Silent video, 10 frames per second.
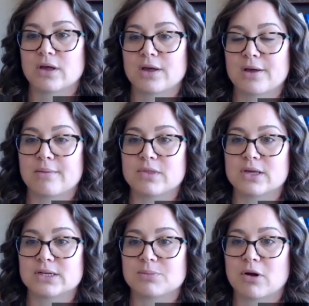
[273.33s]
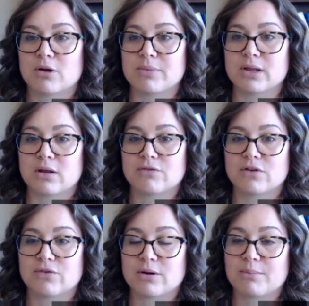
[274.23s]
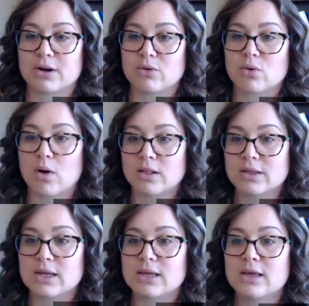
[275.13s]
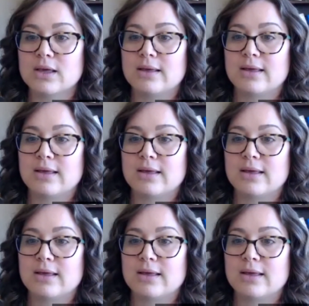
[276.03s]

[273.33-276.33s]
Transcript: the Department of Environmental Quality,